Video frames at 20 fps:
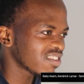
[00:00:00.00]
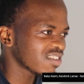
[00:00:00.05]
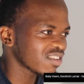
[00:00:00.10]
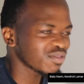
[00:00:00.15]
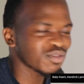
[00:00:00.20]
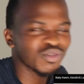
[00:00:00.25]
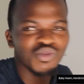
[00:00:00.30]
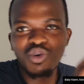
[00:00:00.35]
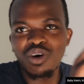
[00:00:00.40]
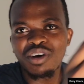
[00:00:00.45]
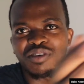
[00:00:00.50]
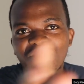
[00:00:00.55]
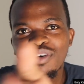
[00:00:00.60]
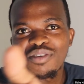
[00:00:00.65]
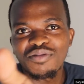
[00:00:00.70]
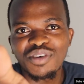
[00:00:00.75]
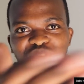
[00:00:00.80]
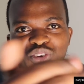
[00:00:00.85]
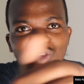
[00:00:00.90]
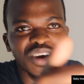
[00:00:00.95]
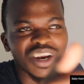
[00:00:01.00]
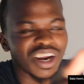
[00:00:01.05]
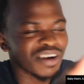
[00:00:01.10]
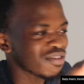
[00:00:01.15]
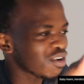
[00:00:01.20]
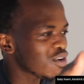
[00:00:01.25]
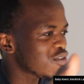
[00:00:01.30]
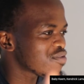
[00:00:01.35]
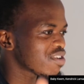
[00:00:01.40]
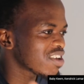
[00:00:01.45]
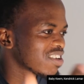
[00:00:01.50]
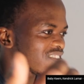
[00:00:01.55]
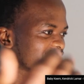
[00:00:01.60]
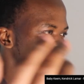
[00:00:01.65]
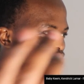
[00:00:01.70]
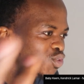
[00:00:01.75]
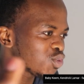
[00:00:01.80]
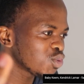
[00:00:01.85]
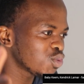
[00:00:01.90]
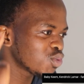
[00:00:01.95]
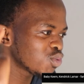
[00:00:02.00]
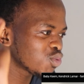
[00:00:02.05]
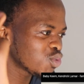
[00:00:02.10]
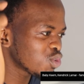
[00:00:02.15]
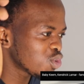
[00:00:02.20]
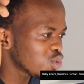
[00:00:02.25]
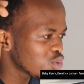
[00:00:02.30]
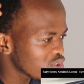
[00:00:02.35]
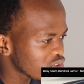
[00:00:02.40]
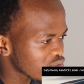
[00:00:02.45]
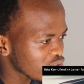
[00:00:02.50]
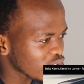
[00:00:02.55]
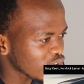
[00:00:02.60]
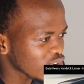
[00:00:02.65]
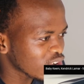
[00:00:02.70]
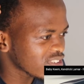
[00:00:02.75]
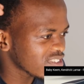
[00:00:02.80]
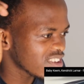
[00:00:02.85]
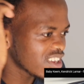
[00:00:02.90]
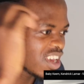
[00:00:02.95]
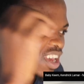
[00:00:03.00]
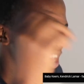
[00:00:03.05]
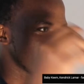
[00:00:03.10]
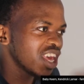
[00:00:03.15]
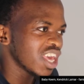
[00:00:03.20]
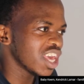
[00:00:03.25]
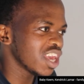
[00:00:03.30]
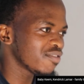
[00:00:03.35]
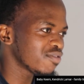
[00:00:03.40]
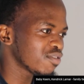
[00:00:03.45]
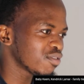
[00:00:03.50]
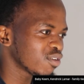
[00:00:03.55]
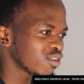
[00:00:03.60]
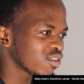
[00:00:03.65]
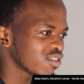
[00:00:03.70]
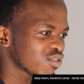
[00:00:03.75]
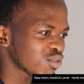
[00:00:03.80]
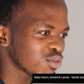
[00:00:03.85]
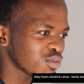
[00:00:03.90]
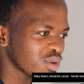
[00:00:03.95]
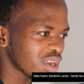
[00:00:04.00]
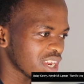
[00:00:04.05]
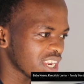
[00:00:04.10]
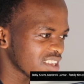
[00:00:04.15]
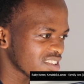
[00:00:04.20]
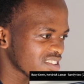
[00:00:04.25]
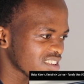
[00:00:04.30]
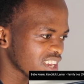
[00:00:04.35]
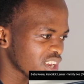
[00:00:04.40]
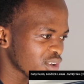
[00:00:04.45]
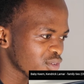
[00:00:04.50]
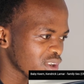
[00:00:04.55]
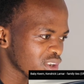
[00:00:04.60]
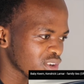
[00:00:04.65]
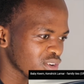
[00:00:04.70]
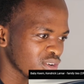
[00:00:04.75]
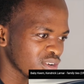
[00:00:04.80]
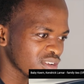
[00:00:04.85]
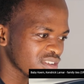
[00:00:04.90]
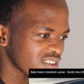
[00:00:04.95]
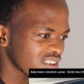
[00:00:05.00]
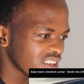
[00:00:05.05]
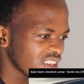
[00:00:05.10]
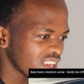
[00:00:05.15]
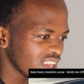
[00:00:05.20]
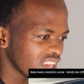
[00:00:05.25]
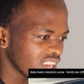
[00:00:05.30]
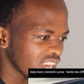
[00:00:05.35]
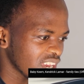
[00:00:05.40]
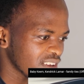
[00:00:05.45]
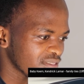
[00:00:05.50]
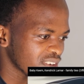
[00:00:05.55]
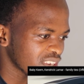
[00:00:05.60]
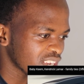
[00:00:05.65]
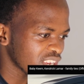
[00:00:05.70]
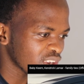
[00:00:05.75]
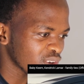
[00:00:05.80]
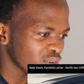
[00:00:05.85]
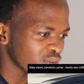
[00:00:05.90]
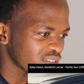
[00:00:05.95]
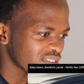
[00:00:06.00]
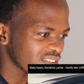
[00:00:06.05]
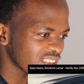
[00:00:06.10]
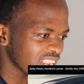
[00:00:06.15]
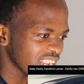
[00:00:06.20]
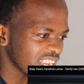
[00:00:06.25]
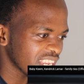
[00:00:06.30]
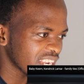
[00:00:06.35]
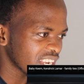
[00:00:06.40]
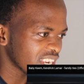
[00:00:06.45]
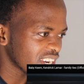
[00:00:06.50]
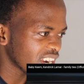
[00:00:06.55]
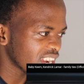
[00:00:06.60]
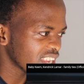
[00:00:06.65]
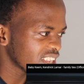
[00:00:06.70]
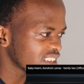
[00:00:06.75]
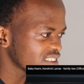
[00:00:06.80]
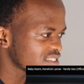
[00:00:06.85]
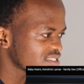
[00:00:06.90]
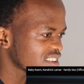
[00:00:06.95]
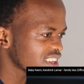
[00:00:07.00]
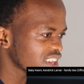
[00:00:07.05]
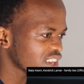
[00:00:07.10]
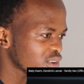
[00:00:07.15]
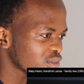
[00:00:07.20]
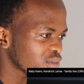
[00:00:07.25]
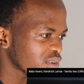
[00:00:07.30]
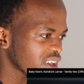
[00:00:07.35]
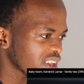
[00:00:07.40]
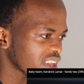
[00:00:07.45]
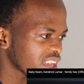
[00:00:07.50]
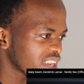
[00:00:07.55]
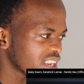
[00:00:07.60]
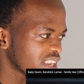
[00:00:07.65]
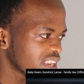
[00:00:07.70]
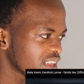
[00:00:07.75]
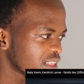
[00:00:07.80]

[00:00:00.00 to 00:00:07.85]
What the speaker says: To a videographer, obviously, to you if you're not to editing and whatnot, everything looks clean, right? Let's take a look at it.